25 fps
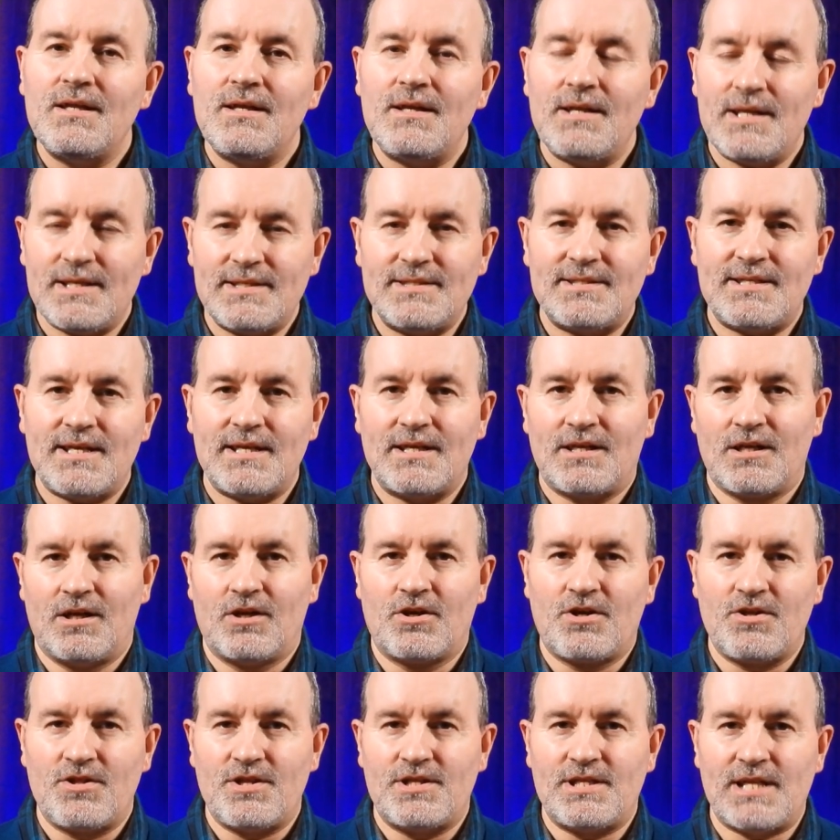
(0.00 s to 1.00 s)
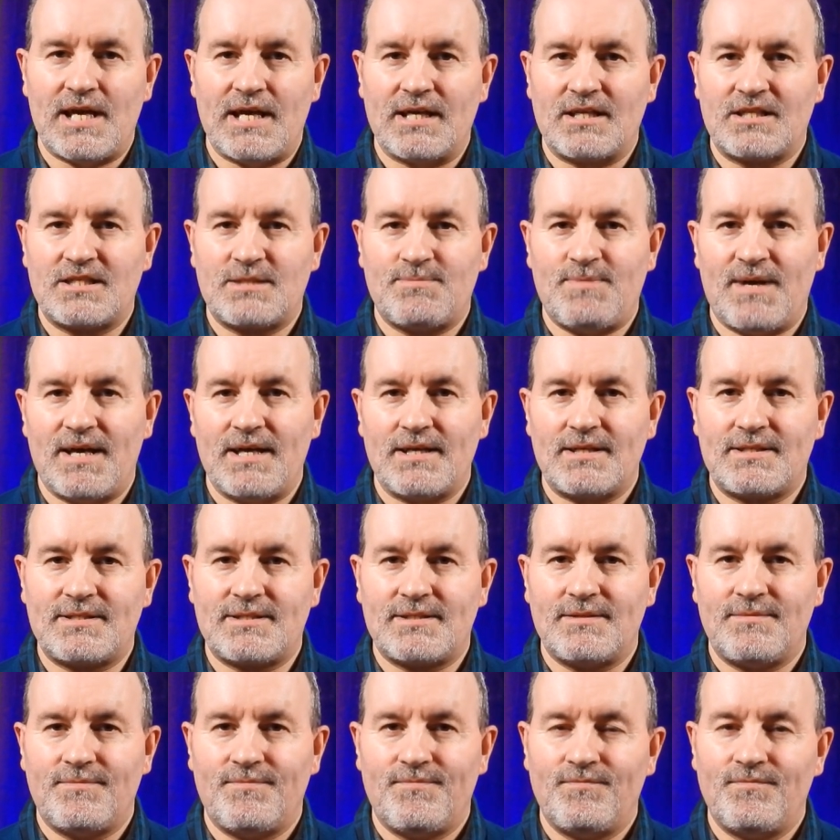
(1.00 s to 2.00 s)
Let's take a look at the tech
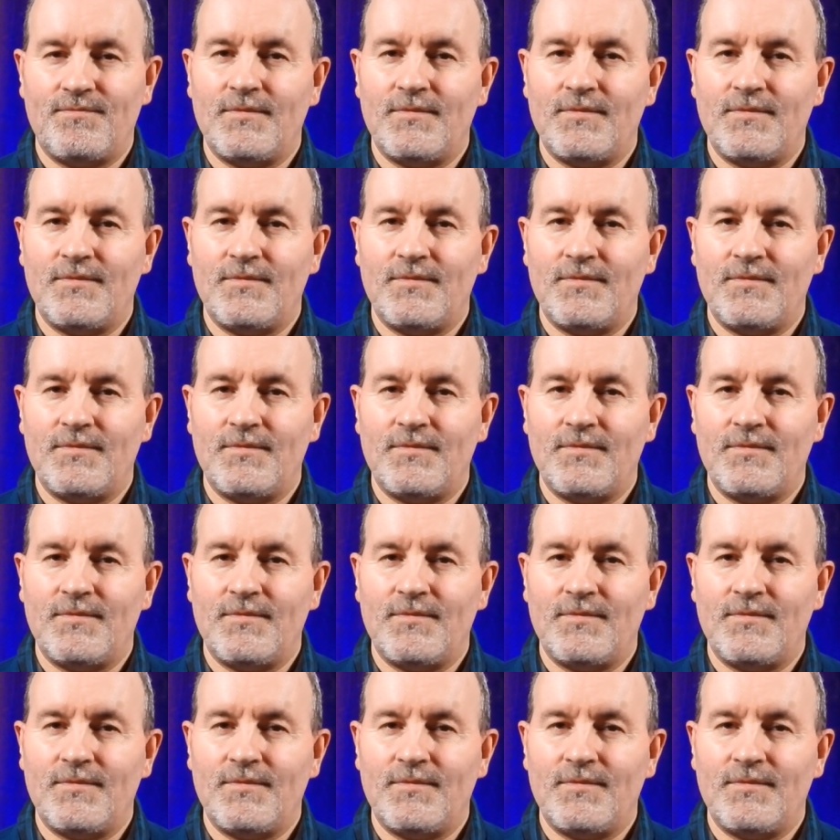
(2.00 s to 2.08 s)
specs.